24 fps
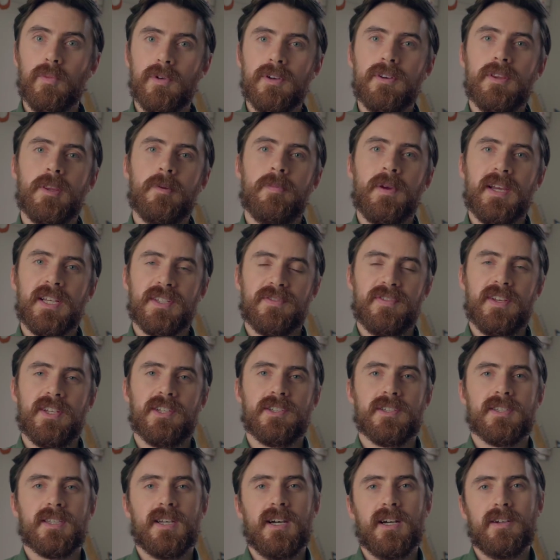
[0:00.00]
one of the biggest
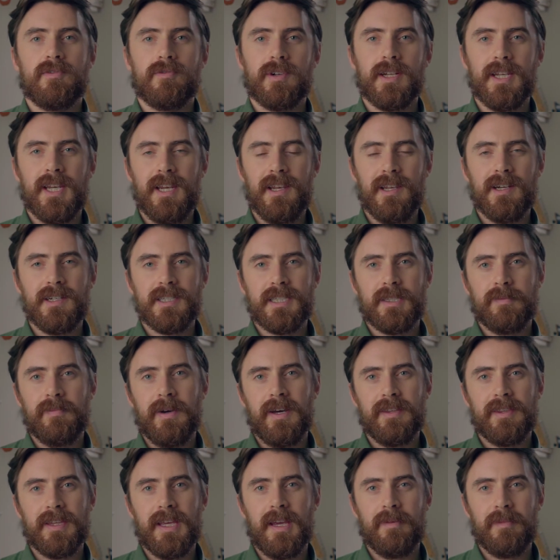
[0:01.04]
features that I really liked
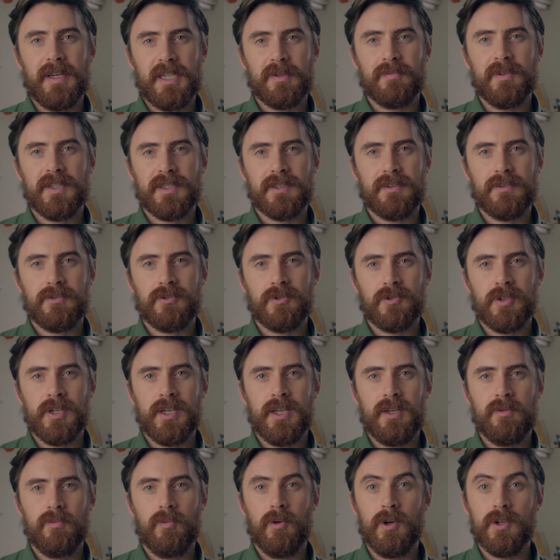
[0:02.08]
about the MX Master
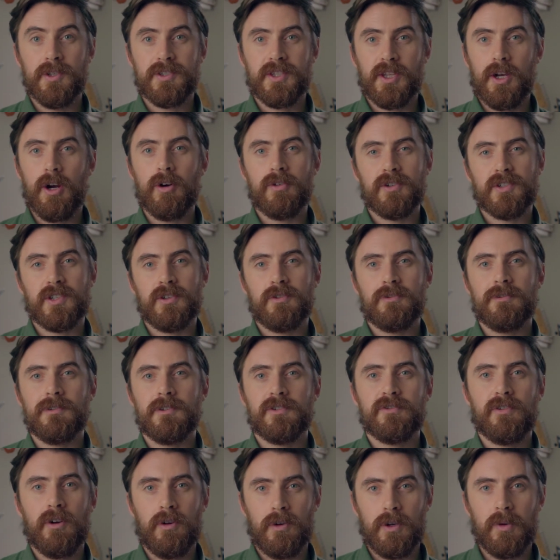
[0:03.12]
3 was the horizontal
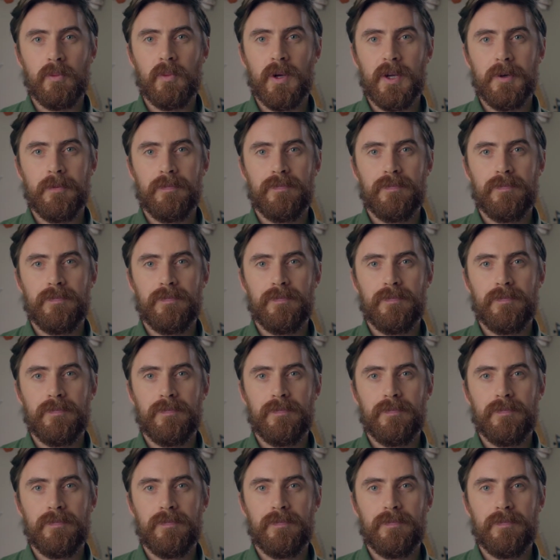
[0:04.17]
scrolling wheel.